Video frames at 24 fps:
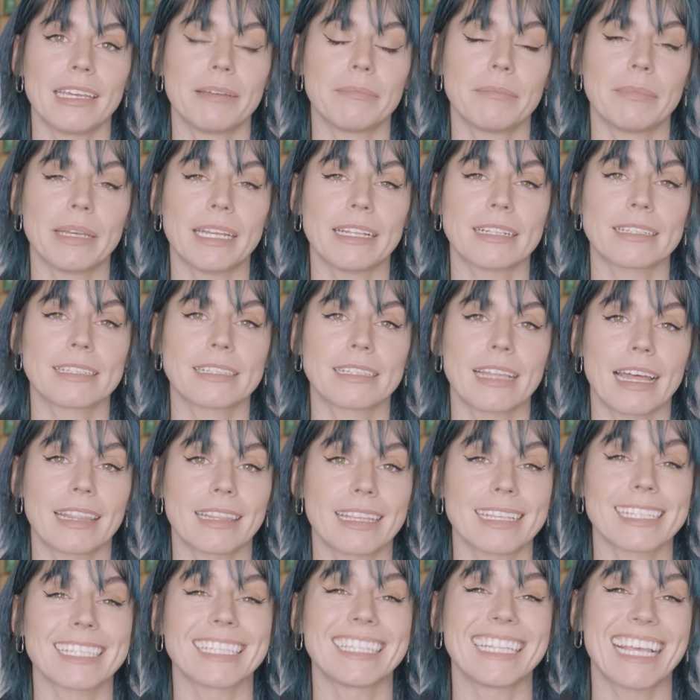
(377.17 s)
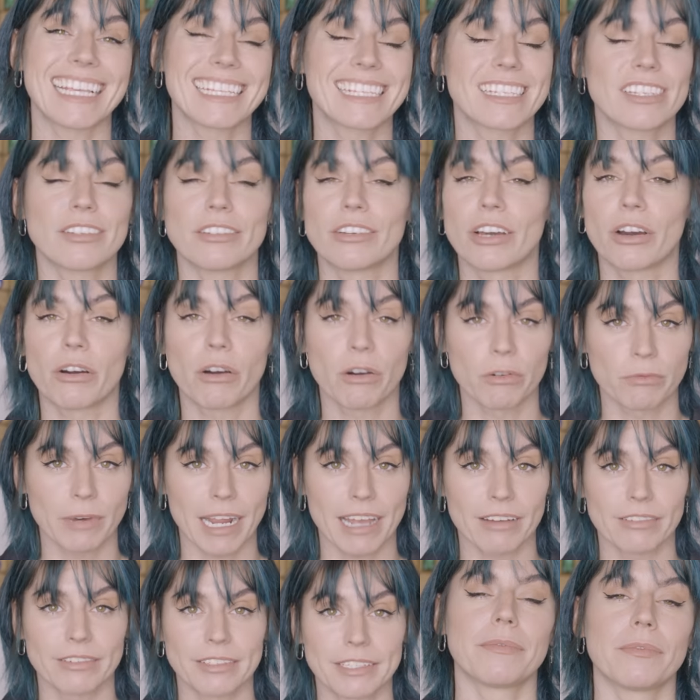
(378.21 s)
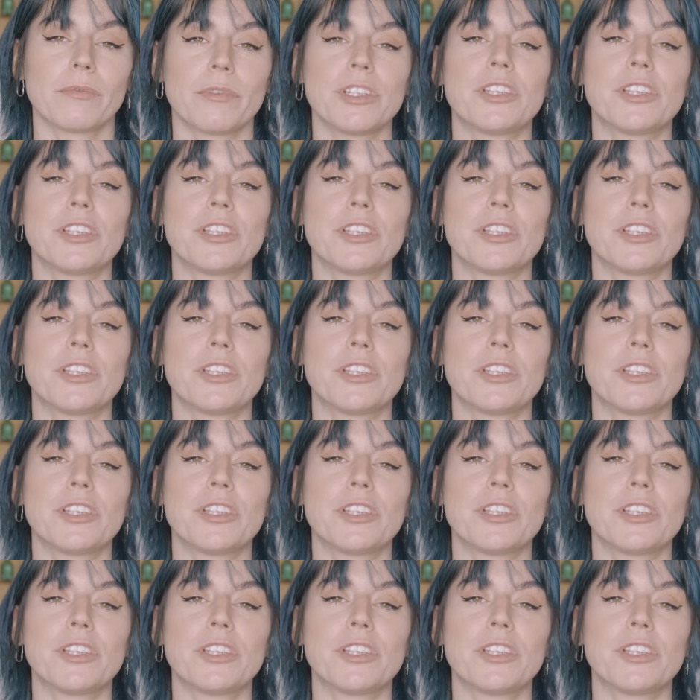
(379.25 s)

it means that there's less to go around,